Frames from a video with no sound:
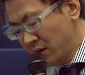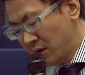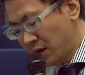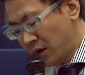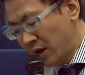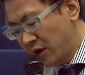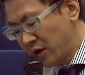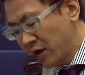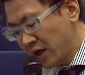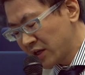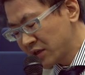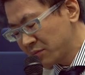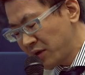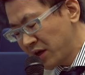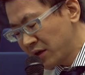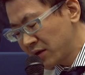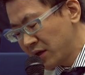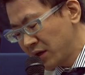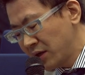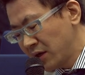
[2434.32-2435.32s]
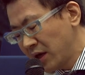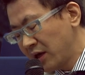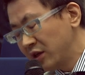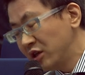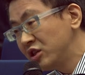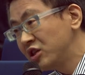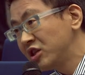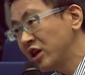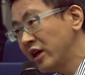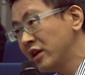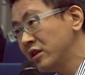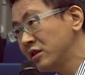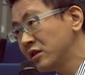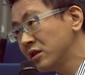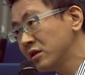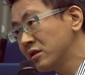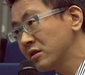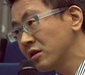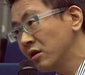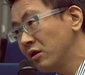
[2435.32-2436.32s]
Are you expecting any
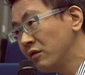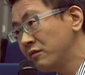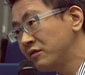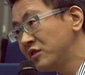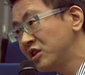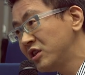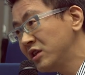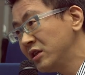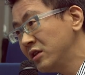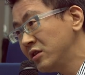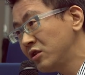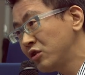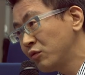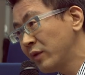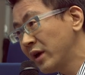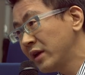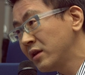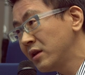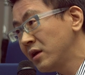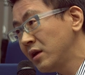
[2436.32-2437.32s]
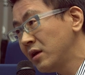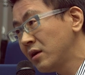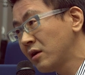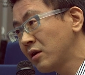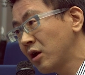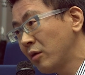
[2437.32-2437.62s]
changes of G20